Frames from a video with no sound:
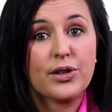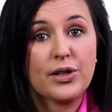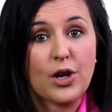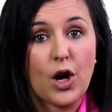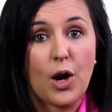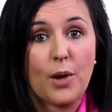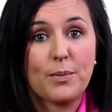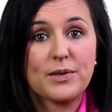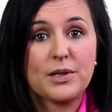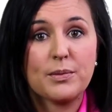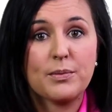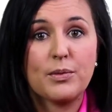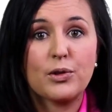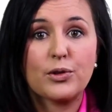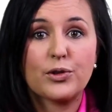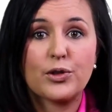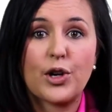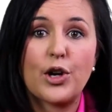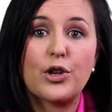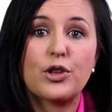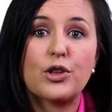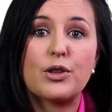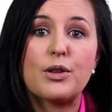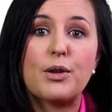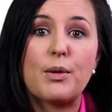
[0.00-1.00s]
and optimal
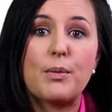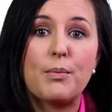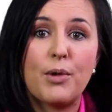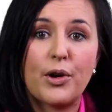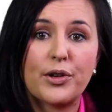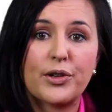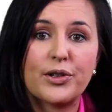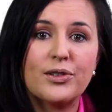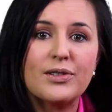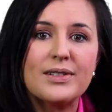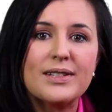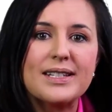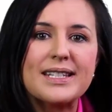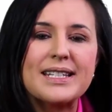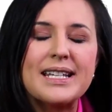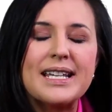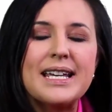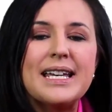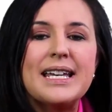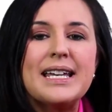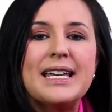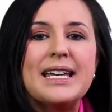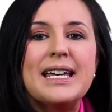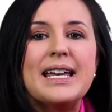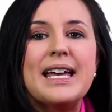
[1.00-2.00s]
growth models.
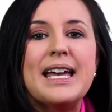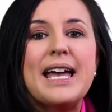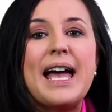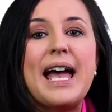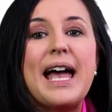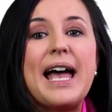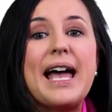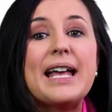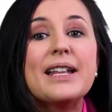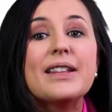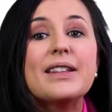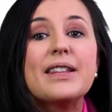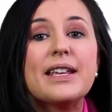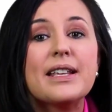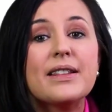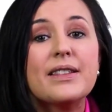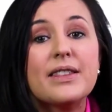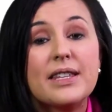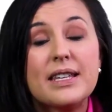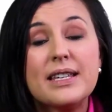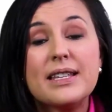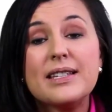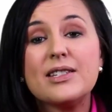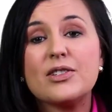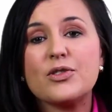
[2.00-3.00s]
And then
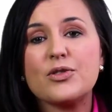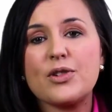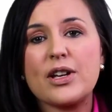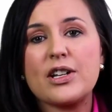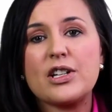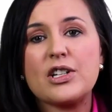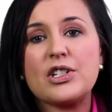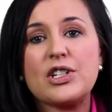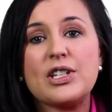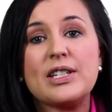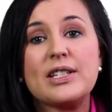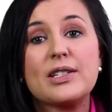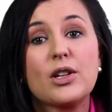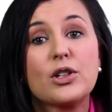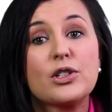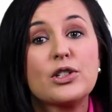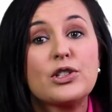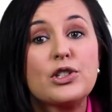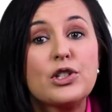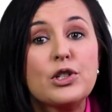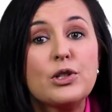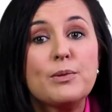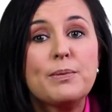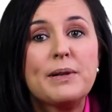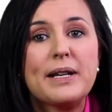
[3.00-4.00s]
these strategies are
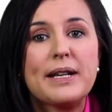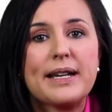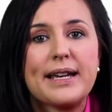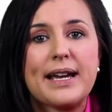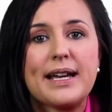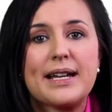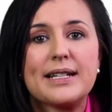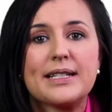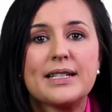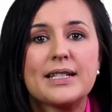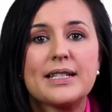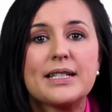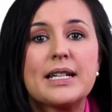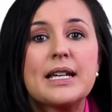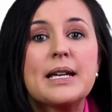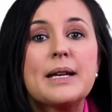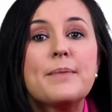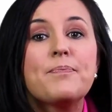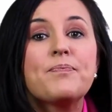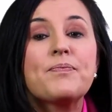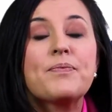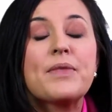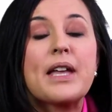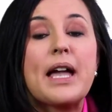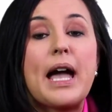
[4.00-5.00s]
duplicated
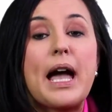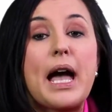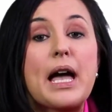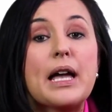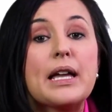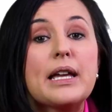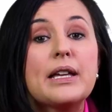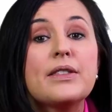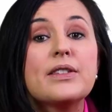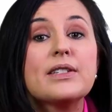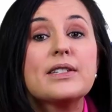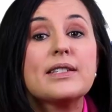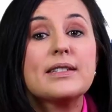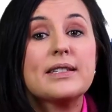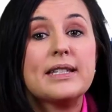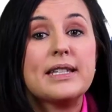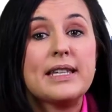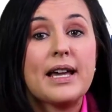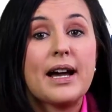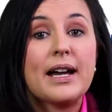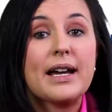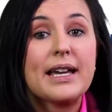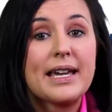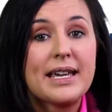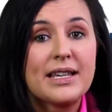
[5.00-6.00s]
in the
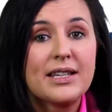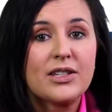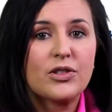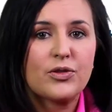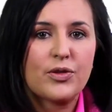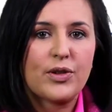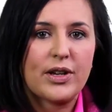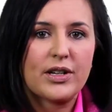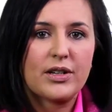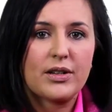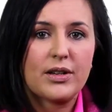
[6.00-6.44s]
CIS